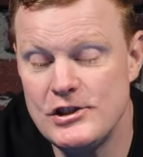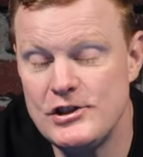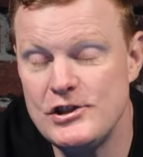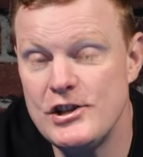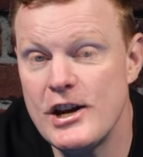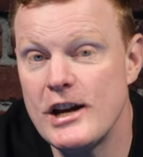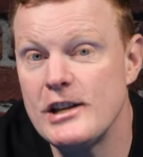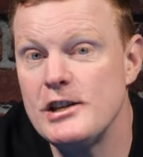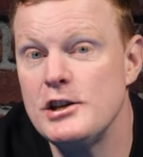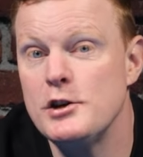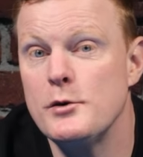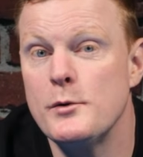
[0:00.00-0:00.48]

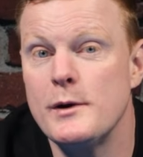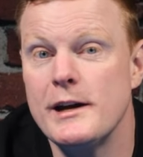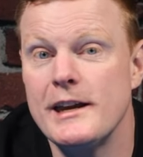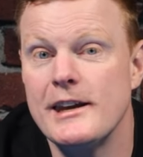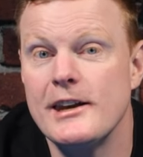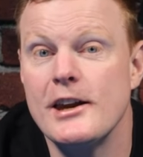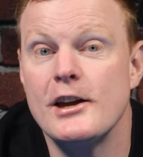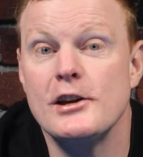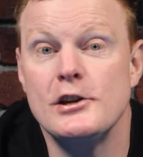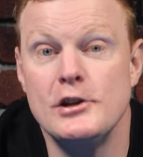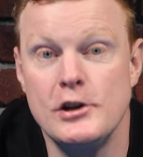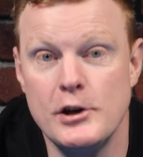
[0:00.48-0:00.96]

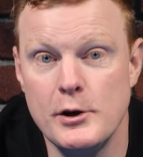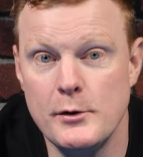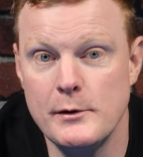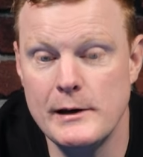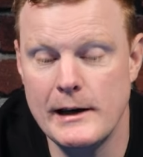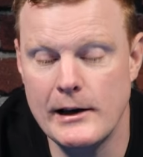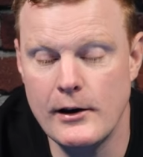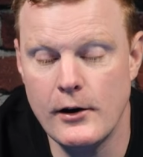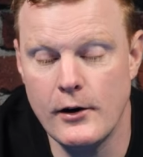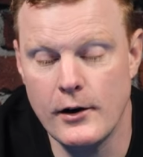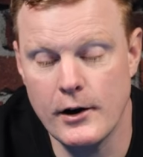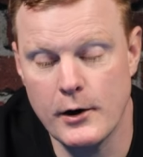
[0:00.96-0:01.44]
genuine
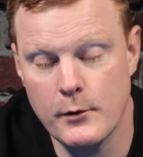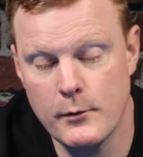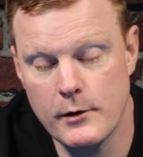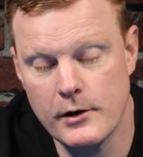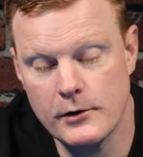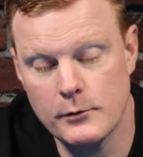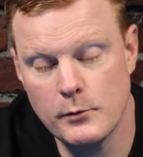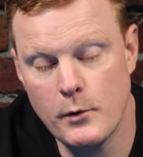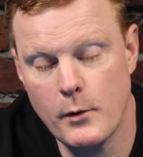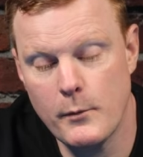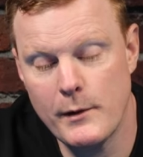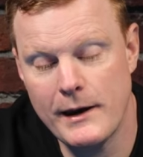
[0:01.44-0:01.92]
Uni-Loc,
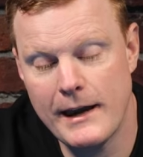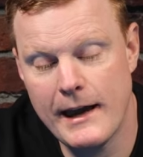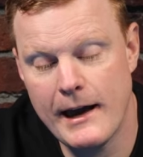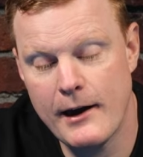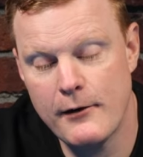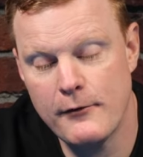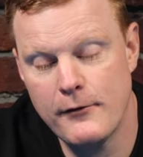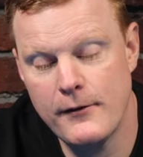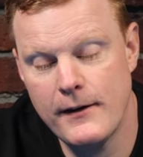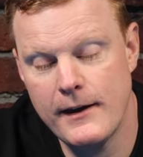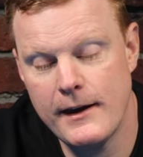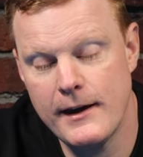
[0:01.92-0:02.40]
whereas what we
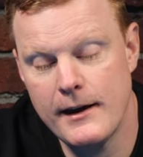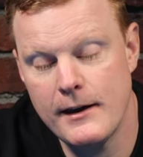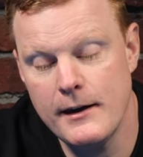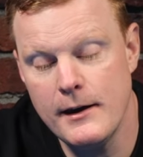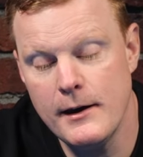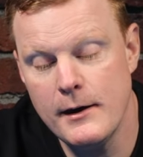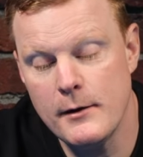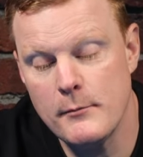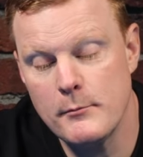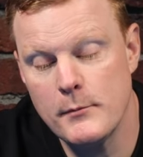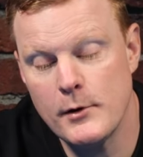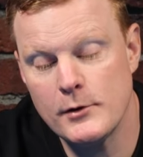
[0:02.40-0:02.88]
have here
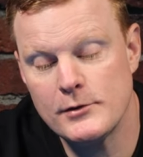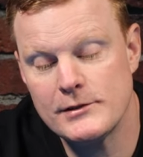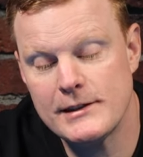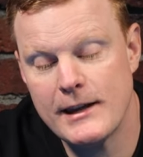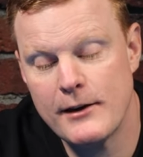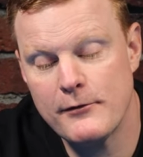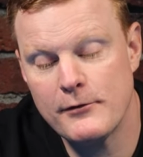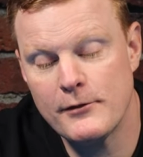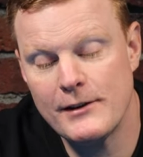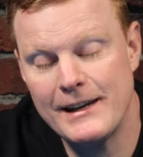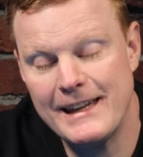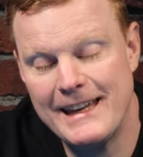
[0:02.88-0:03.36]
most
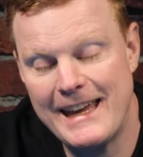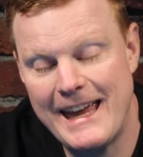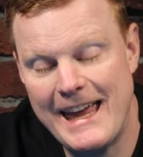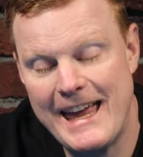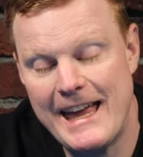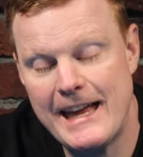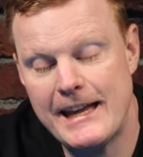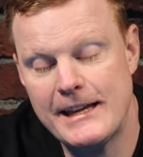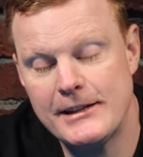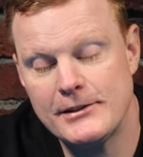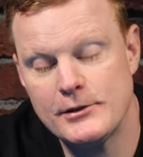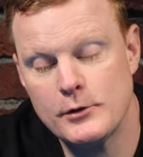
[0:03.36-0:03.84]
definitely
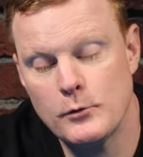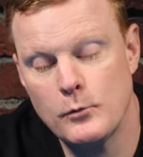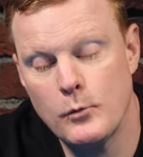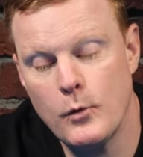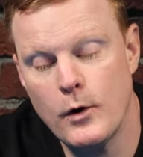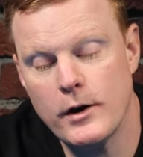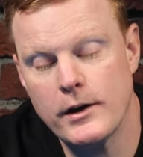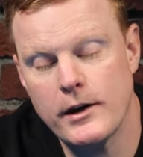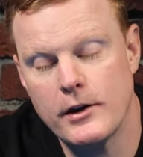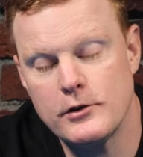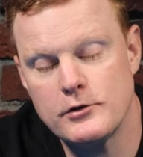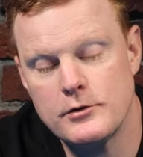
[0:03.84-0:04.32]
is
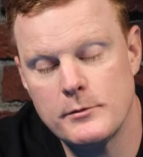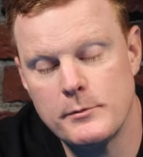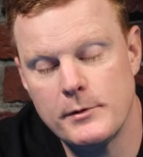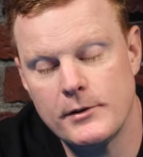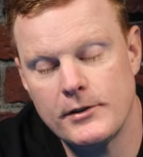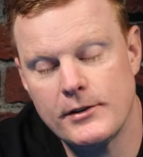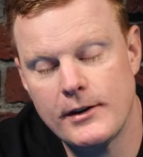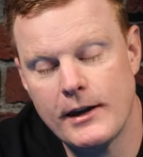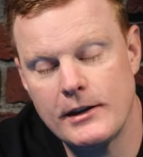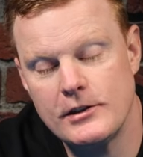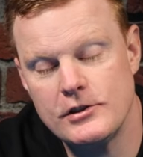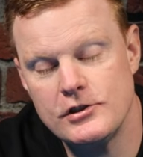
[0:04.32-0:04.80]

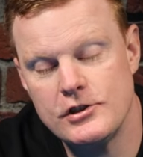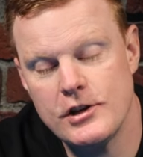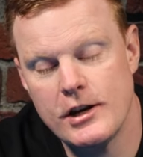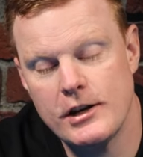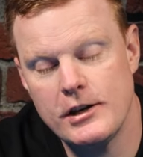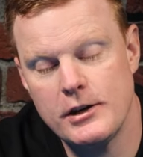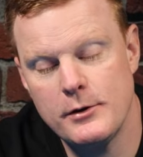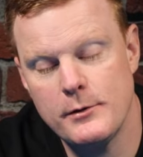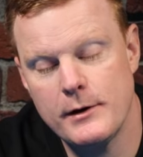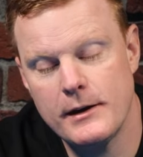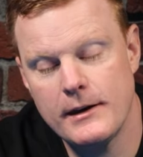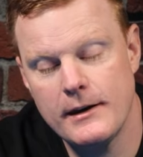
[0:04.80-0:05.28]
100%
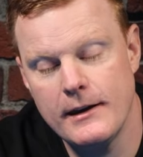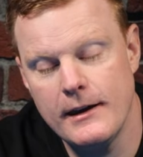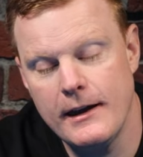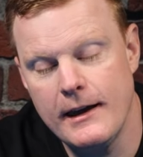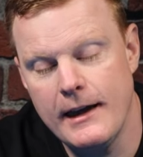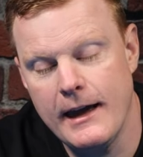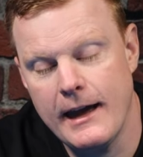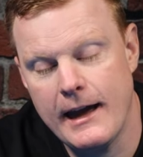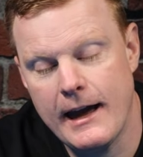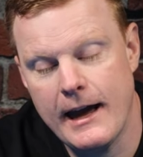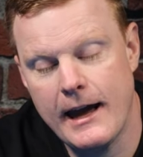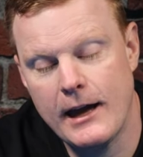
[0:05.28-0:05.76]
genuine
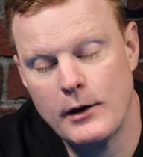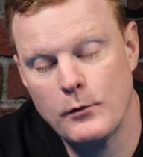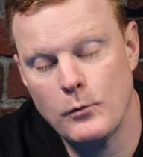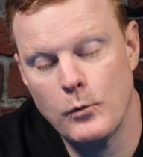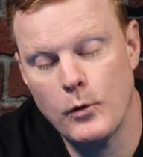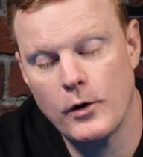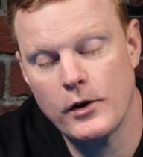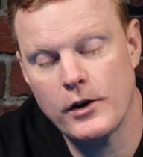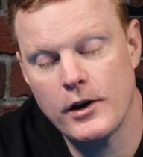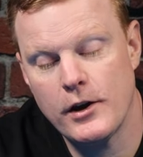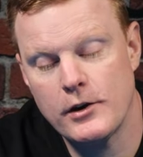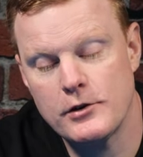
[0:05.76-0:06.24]
and
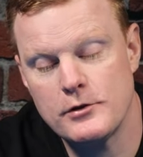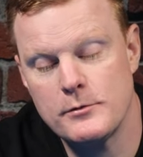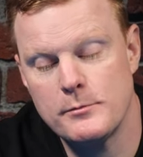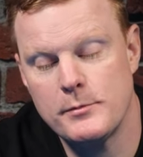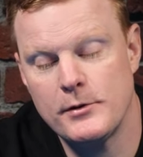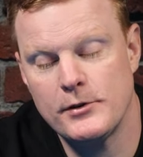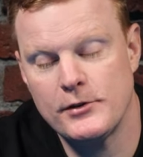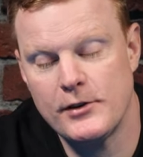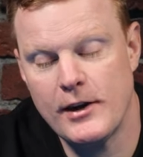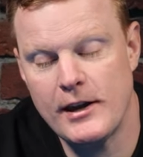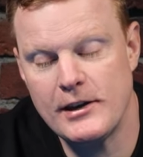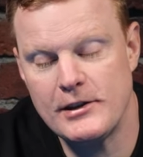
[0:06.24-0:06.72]

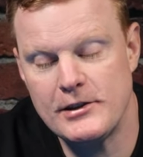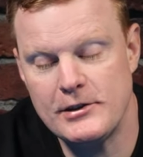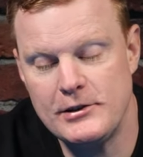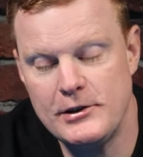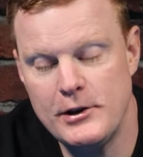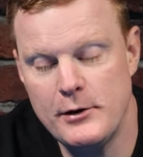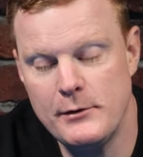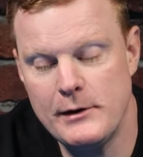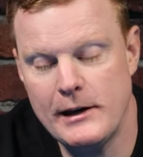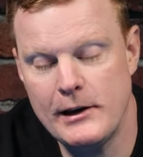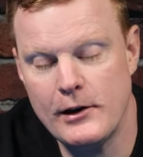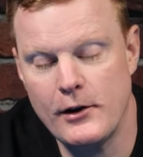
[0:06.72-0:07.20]
100%
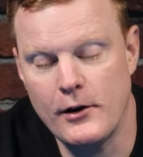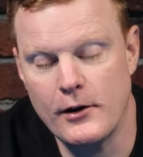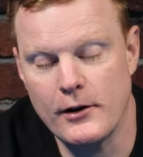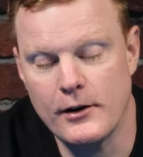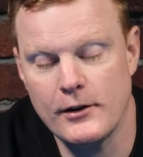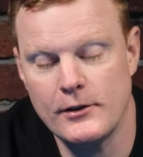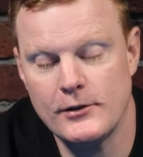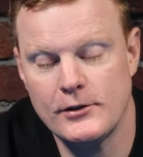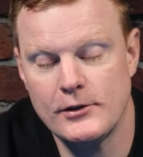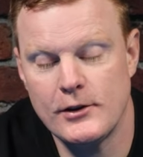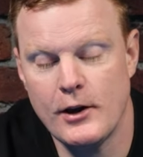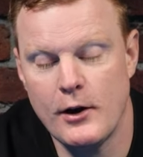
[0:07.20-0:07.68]
Uni-Loc.
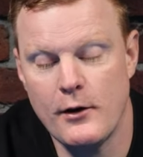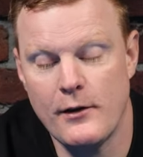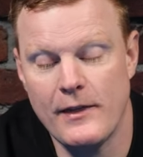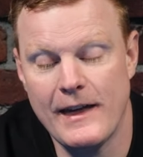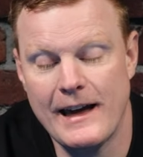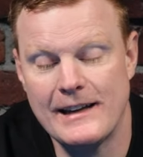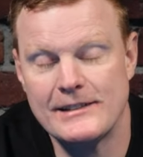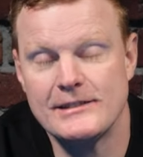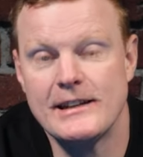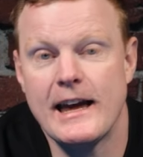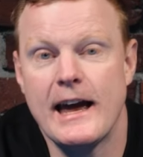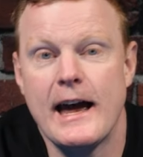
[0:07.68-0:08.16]
So
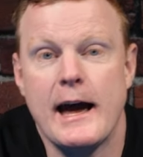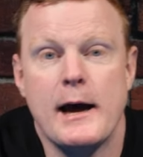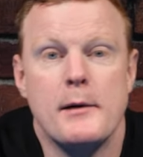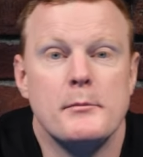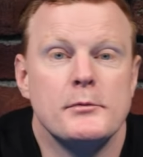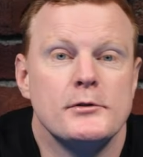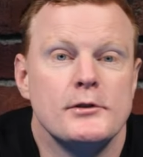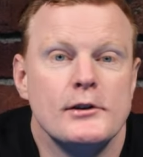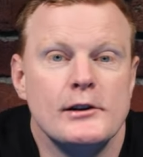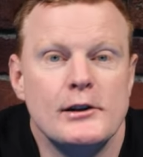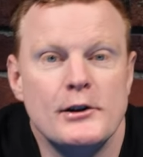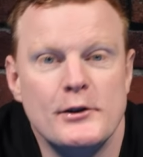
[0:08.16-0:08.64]
that's
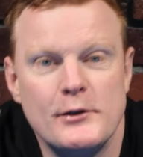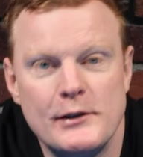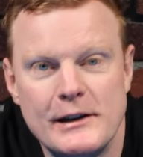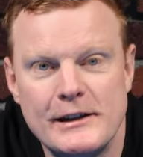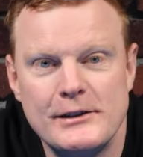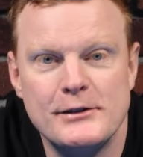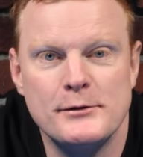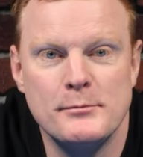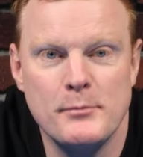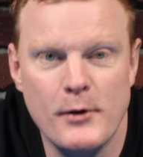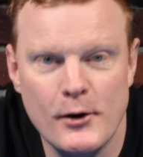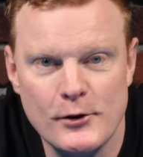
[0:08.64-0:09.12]
absolutely
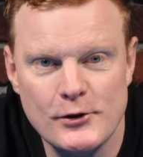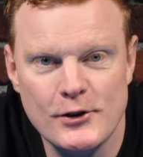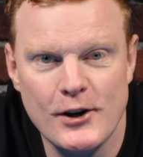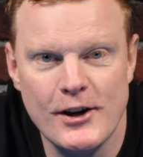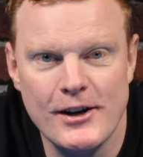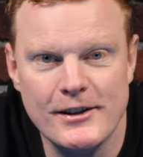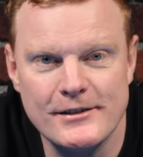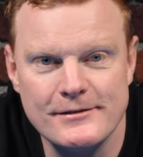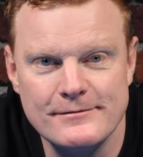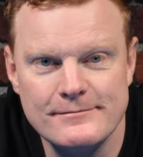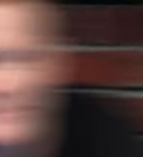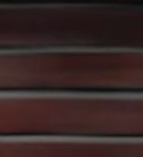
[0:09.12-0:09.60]
spot
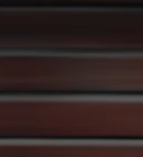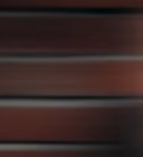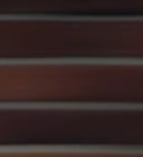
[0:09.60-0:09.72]
on.